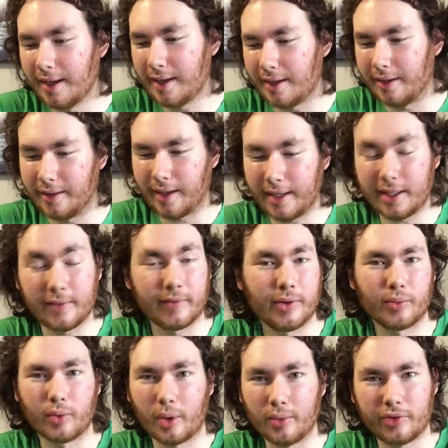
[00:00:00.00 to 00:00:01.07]
Any of
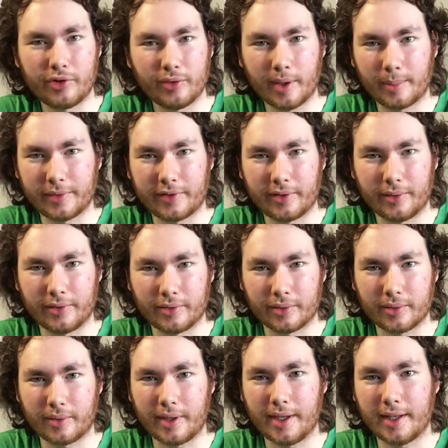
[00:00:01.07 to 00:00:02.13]
the Road 2 episodes are
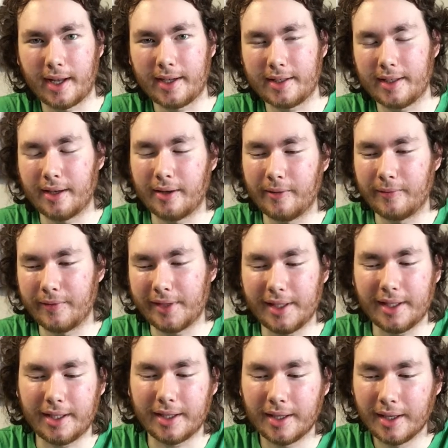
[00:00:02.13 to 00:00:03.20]
great. Any of
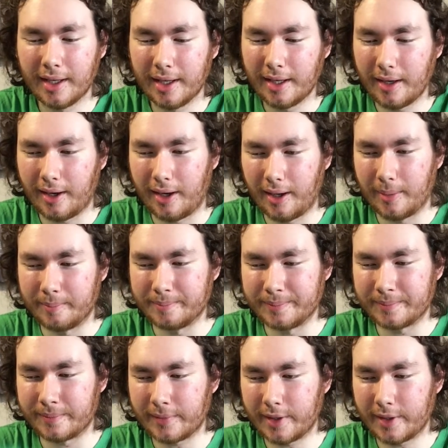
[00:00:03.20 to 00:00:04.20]
the, what